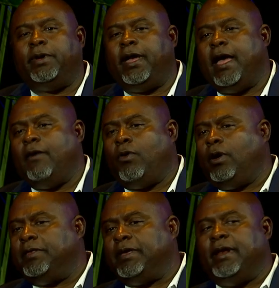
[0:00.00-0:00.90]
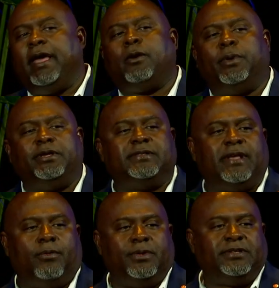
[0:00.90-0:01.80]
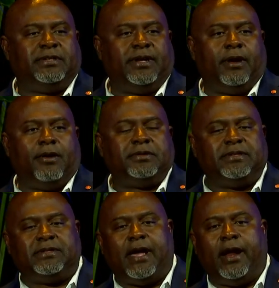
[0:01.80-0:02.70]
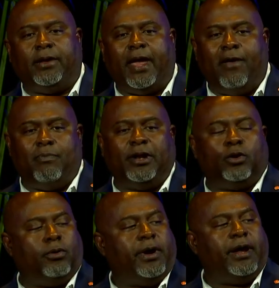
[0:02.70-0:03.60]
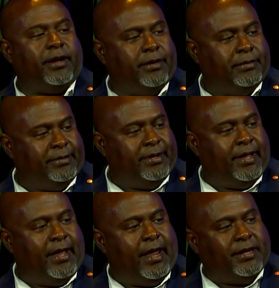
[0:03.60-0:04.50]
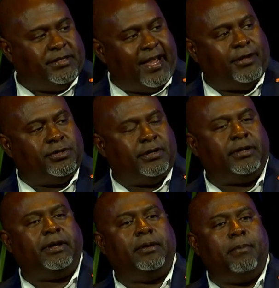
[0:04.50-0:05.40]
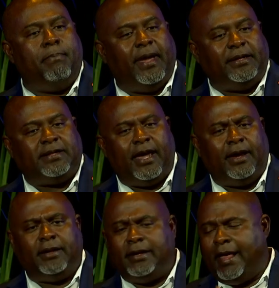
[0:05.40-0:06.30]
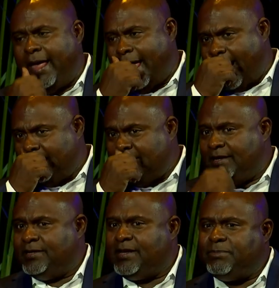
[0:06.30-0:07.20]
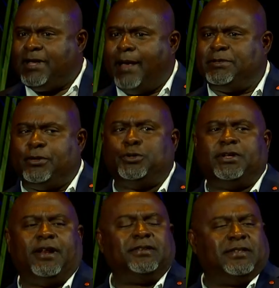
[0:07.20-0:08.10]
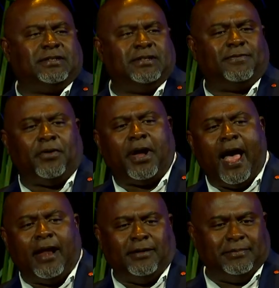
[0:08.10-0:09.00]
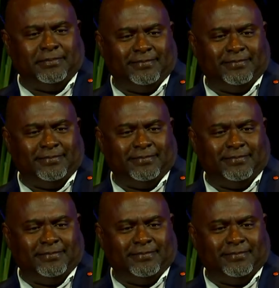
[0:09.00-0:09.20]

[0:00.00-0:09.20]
we have, all of the inequities that we see in our society have been created intentionally, maintained, and sometimes their genesis is forgotten,